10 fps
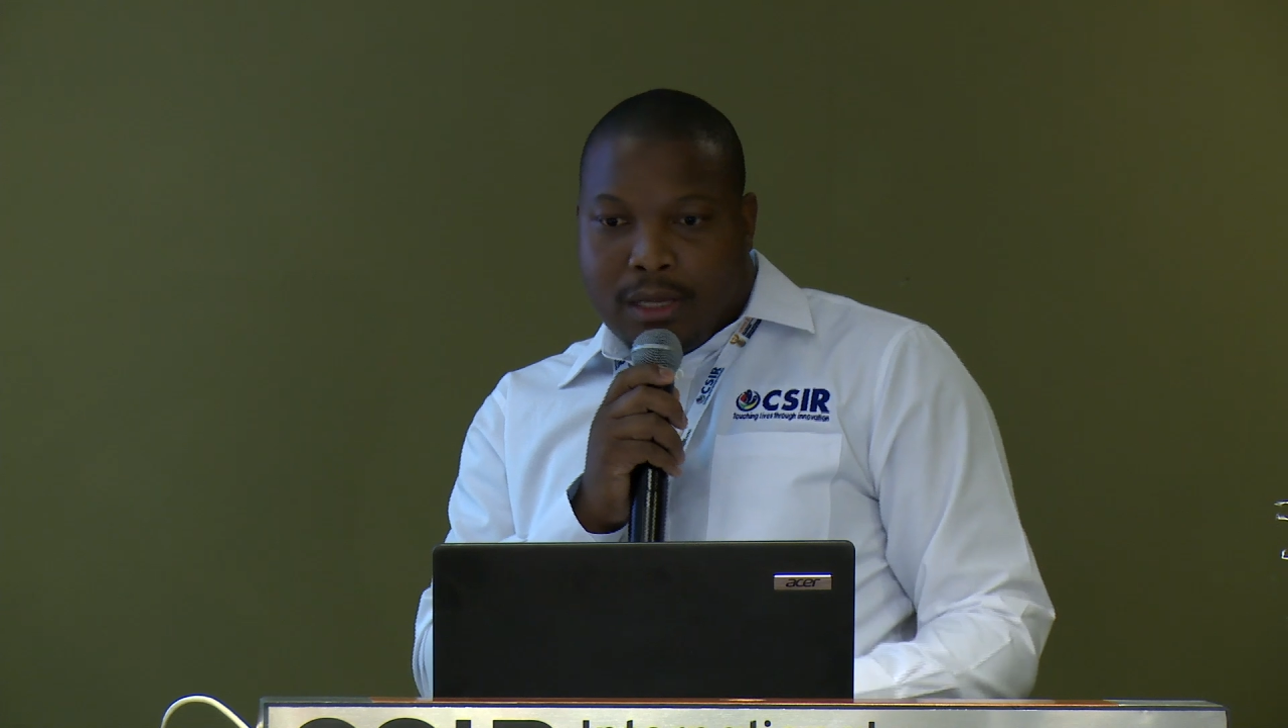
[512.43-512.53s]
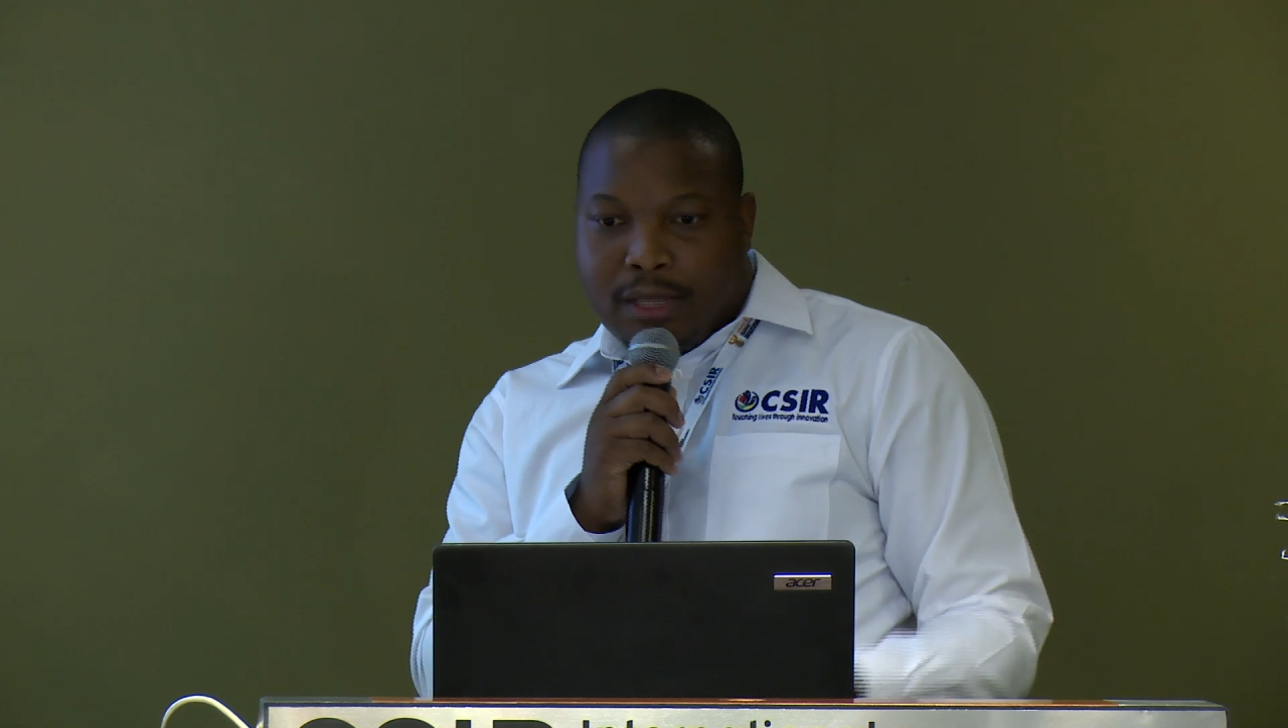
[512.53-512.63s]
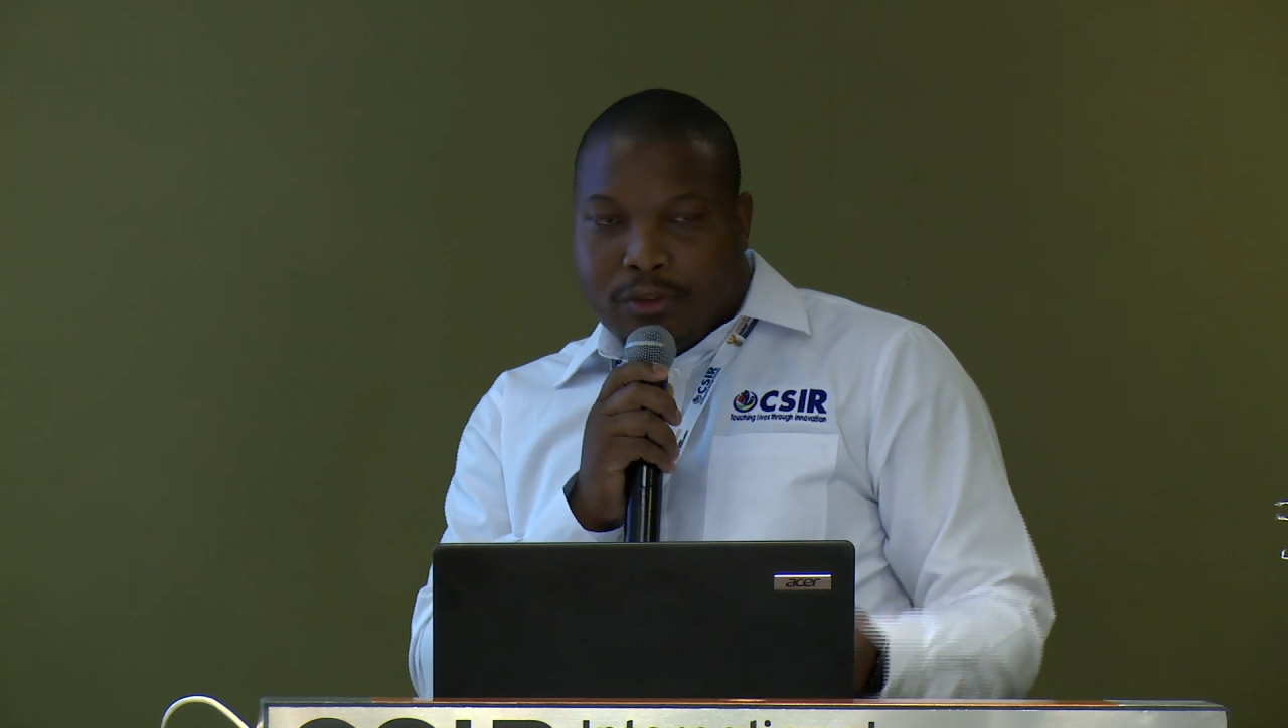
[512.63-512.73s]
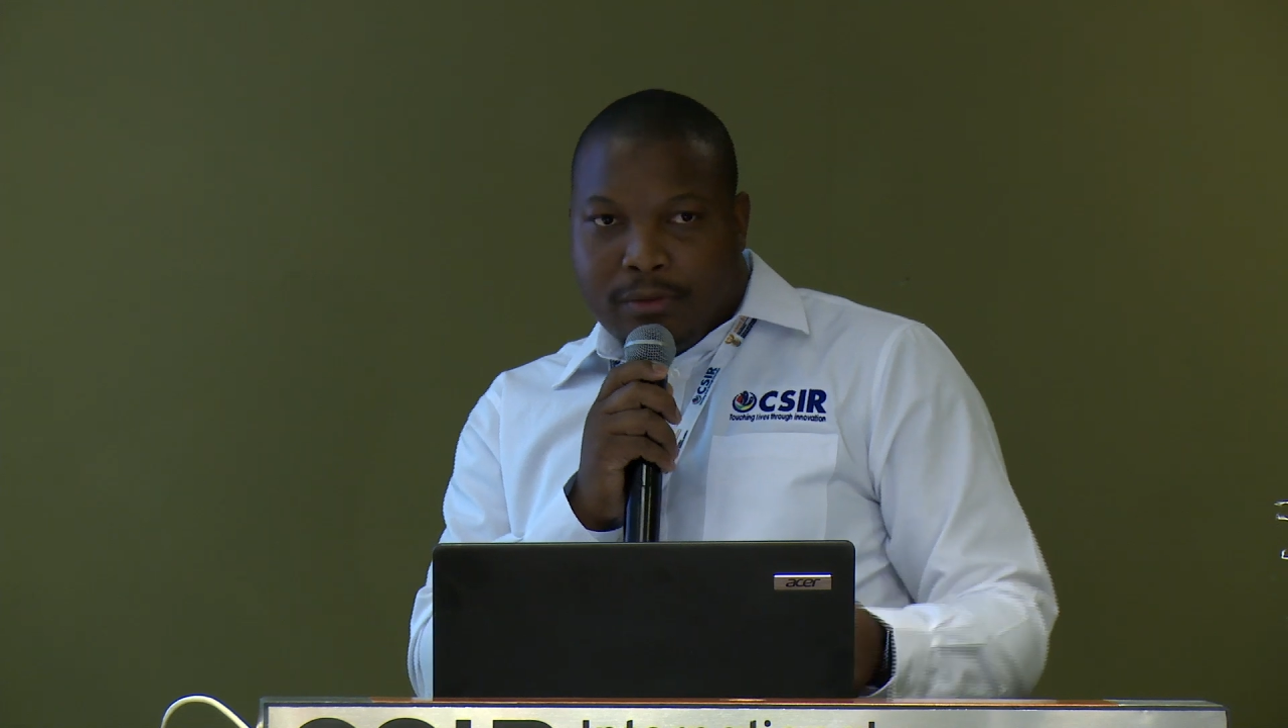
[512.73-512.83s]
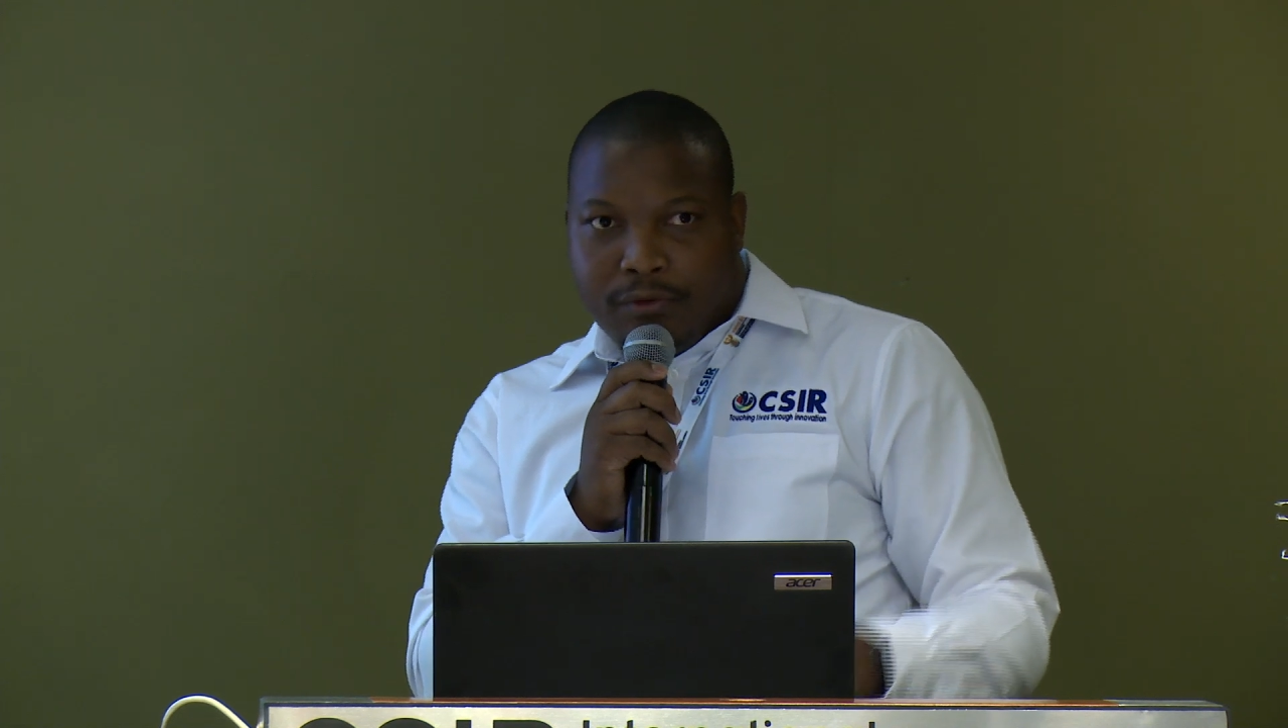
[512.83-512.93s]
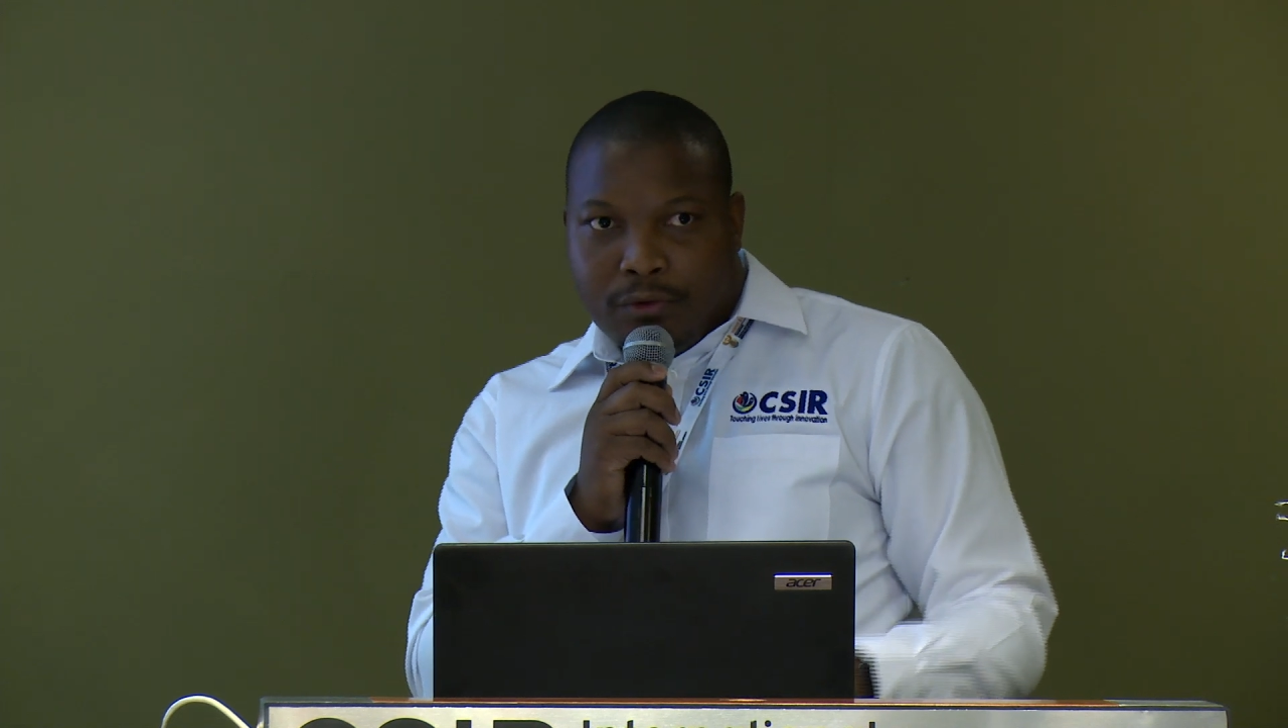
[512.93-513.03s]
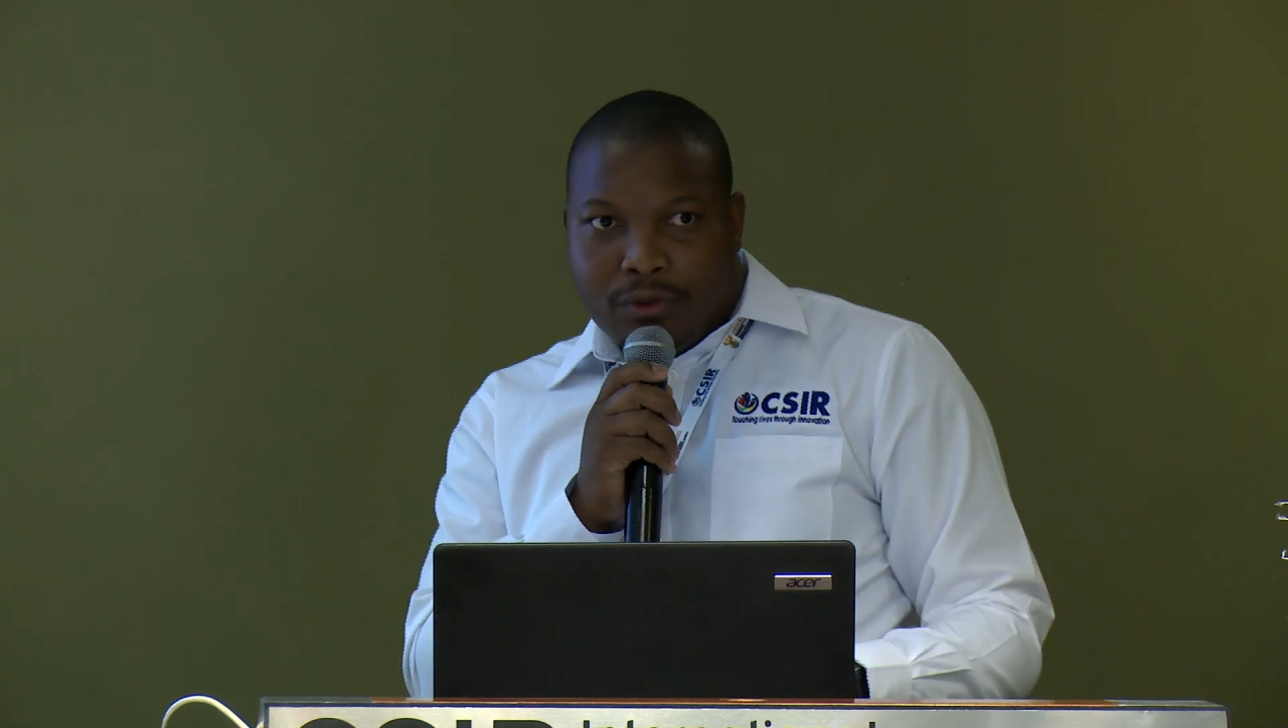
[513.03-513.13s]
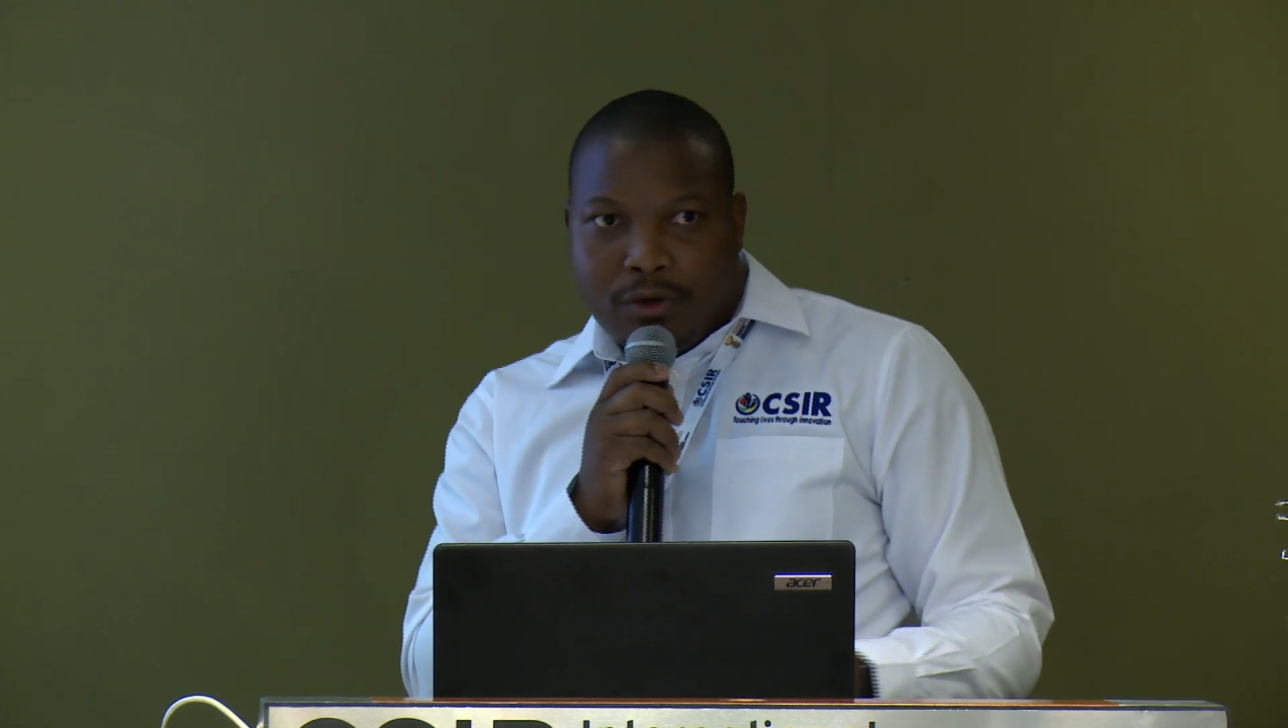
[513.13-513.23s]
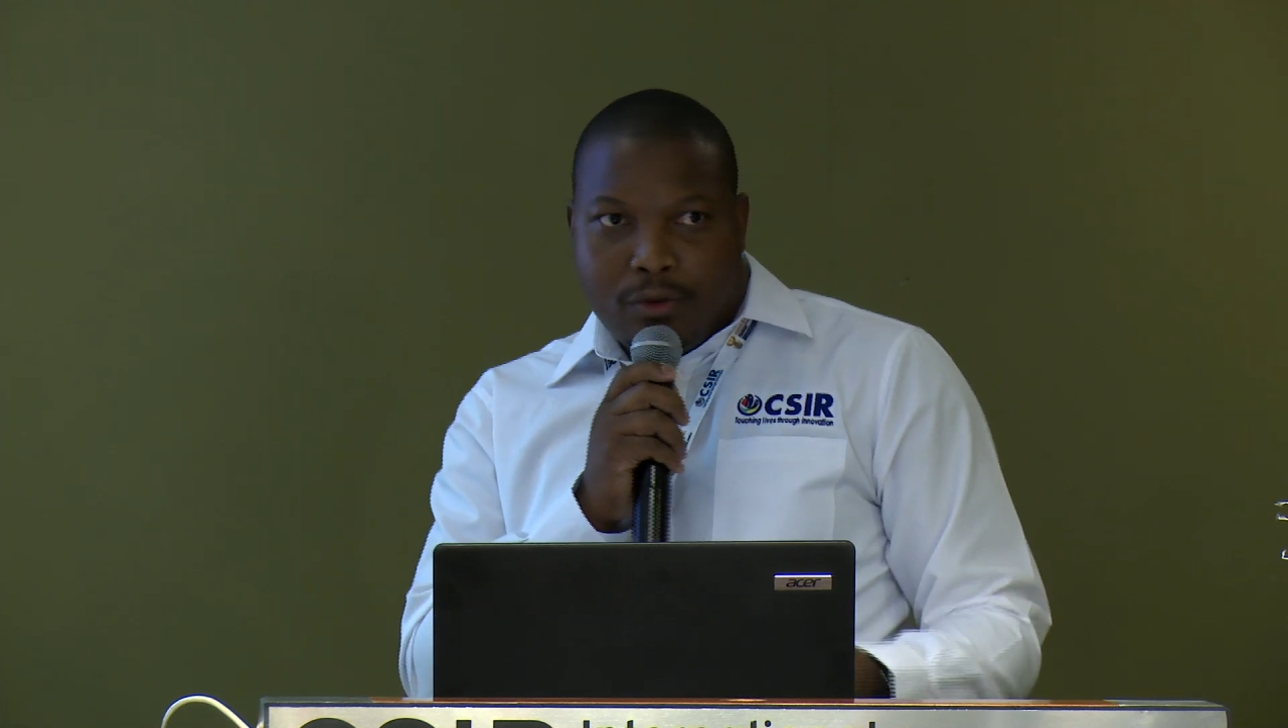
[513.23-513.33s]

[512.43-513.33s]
to be viewed on